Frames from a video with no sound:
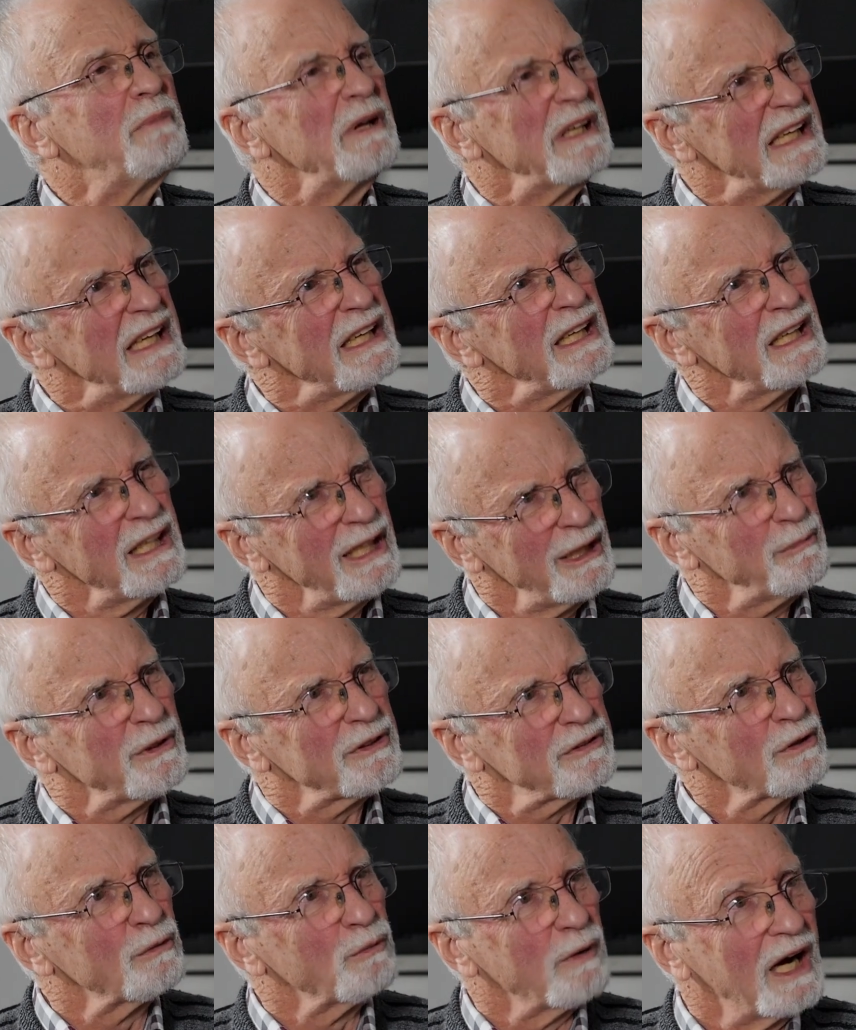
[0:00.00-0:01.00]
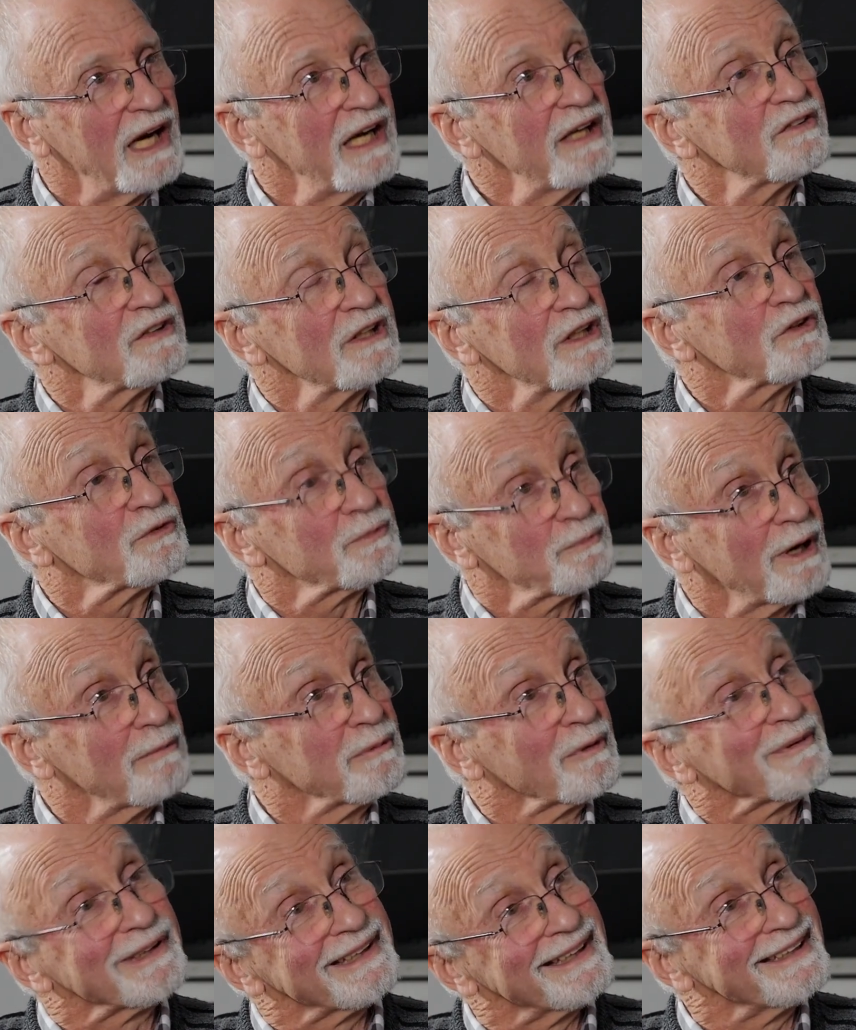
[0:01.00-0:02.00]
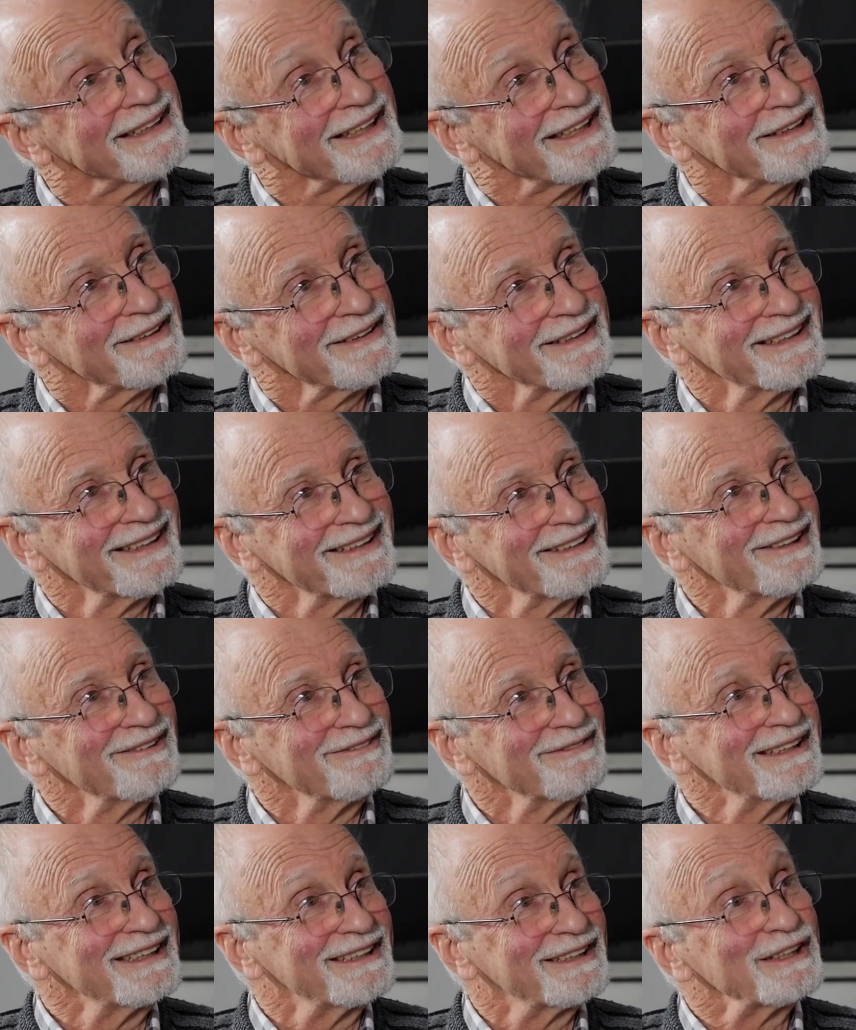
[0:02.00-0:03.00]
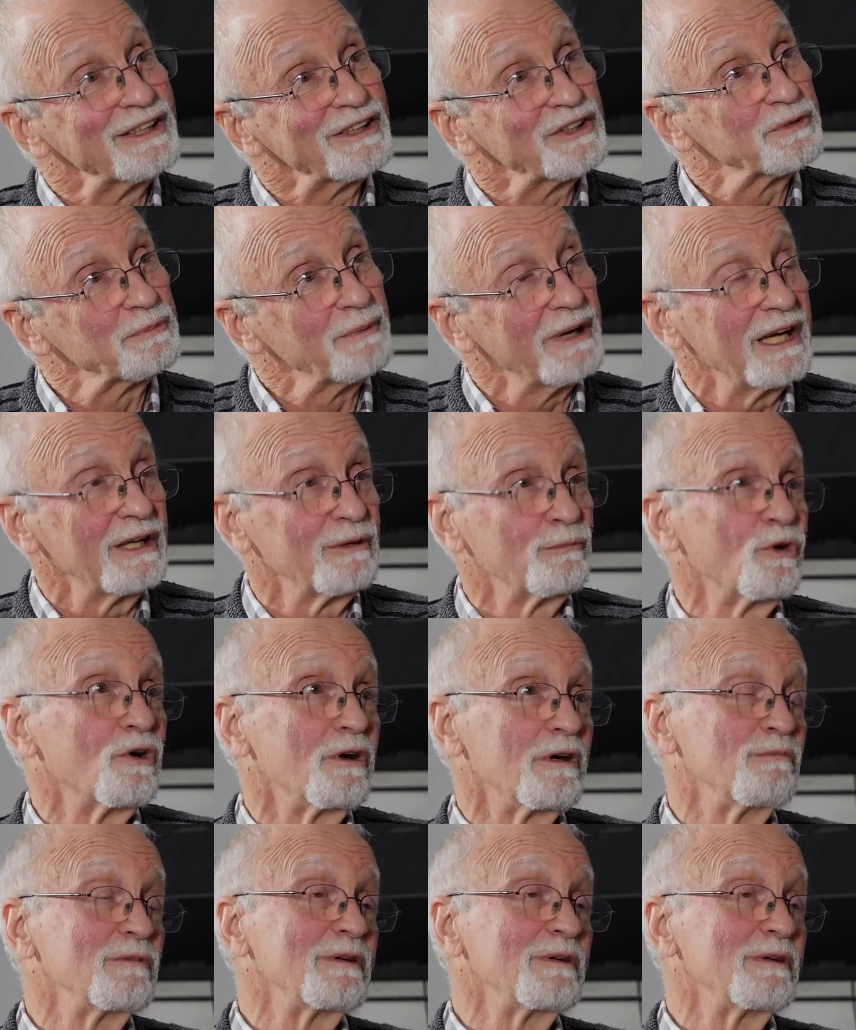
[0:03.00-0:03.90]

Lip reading: But in limited ways, and it's probably an area that we can expand more.